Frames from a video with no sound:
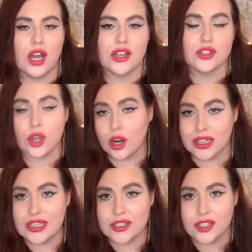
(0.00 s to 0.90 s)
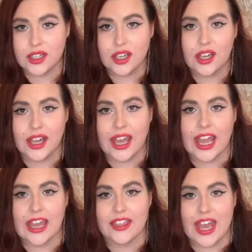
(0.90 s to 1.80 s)
Scarlet,
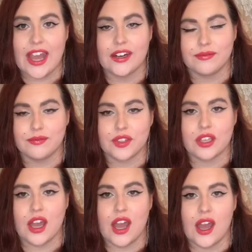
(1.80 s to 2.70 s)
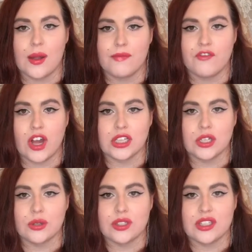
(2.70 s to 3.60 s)
and that
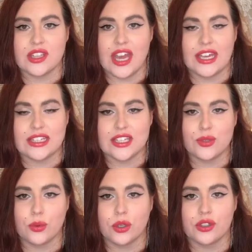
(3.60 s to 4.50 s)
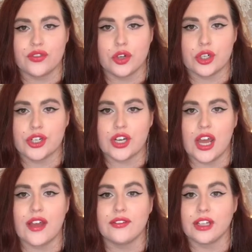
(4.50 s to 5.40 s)
follows this world's version
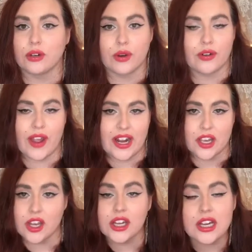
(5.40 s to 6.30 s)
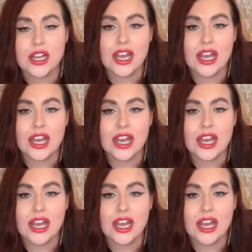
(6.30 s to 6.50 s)
of Little Red Riding Hood.